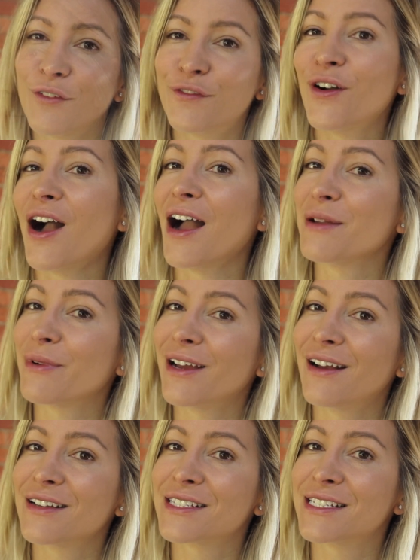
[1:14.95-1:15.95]
For
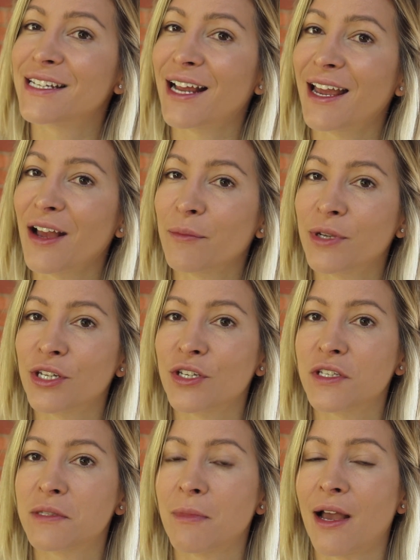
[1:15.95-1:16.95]
eyebrows today, I'm going to
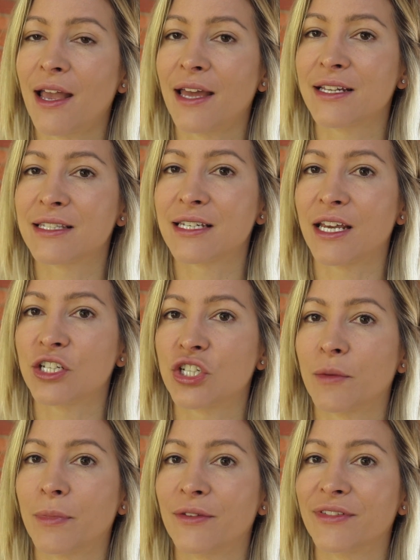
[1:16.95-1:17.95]
use my
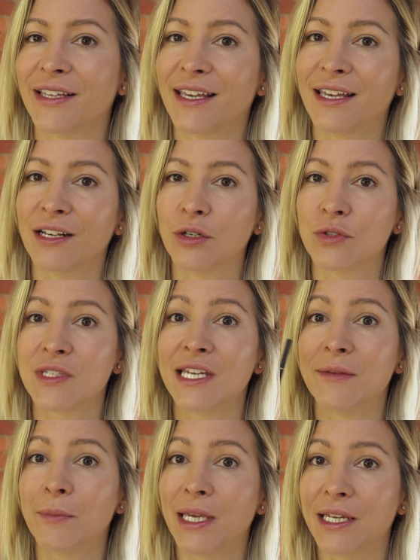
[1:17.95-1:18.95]
Anastasia Beverly Hills
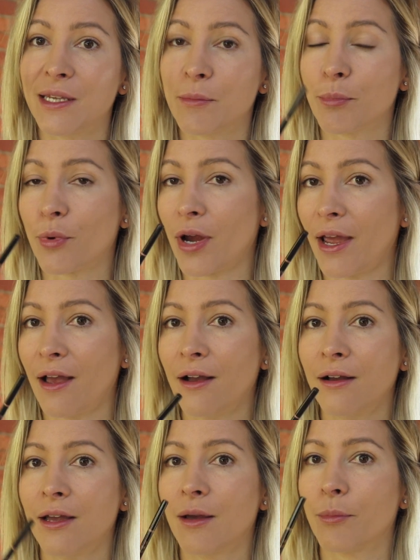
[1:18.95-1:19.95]
in medium
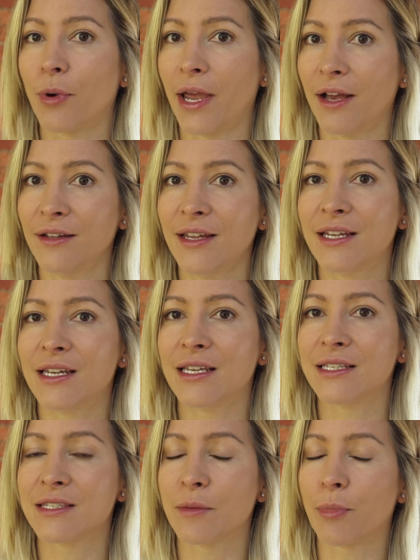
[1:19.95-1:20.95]
brown. It
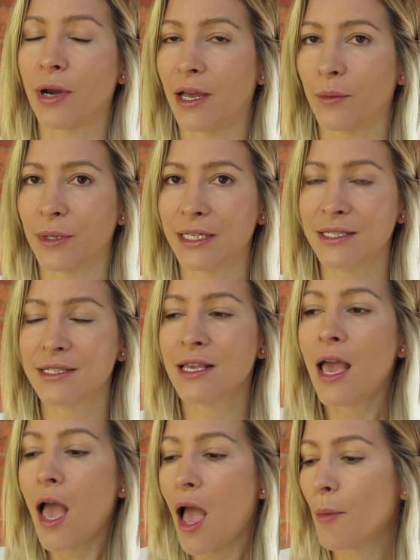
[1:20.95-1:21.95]
is the Brow
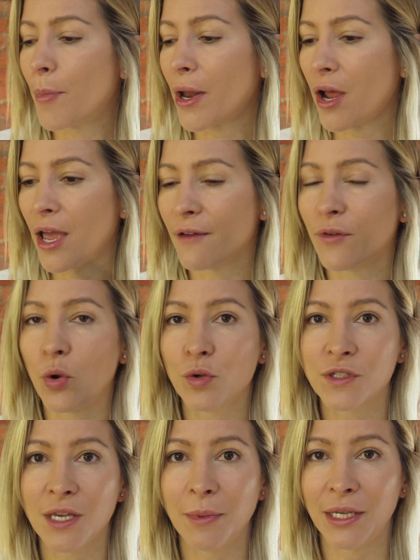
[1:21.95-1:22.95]
Wiz, but I have
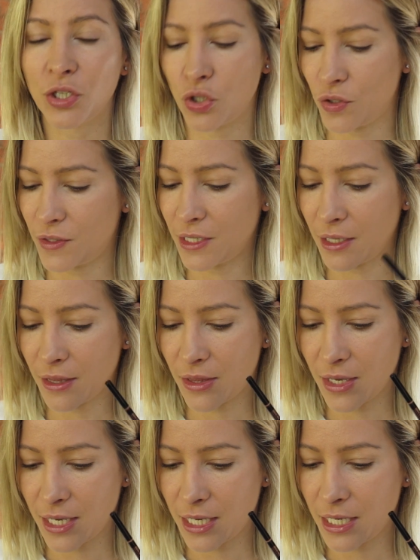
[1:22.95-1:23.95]
also been using
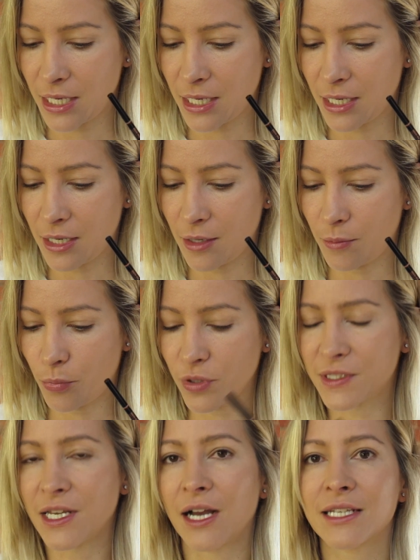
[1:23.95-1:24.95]
the
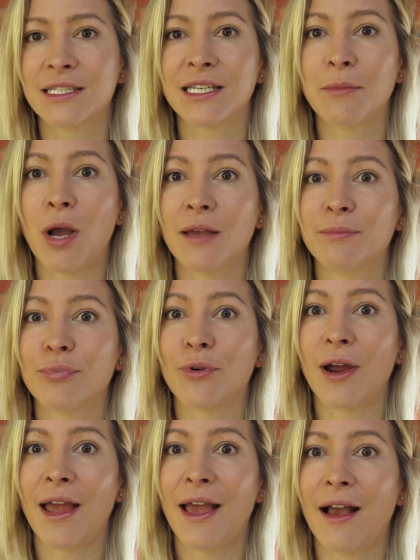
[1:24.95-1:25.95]
Precisely My
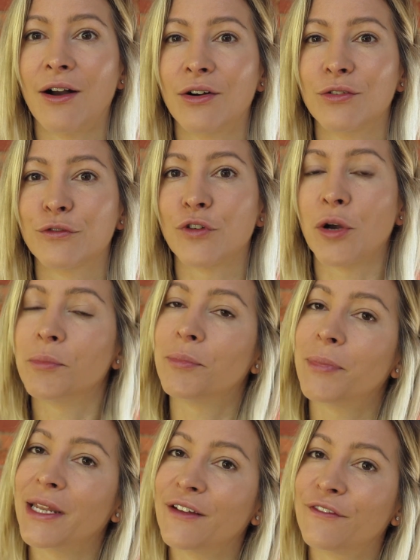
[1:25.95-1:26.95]
Brow from
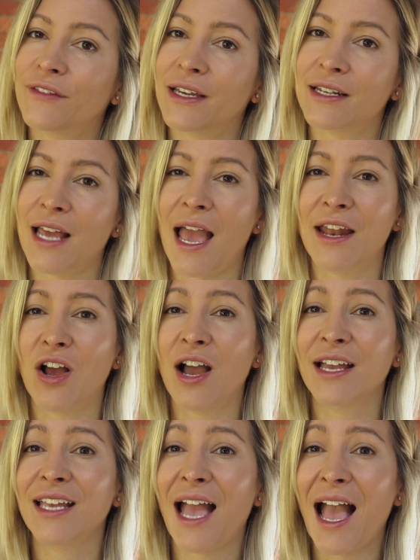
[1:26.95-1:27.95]
Benefit, and
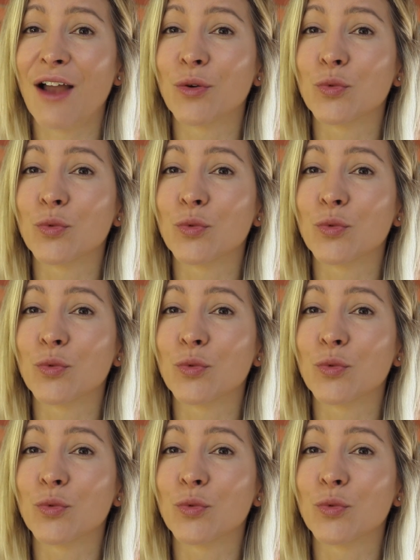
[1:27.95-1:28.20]
I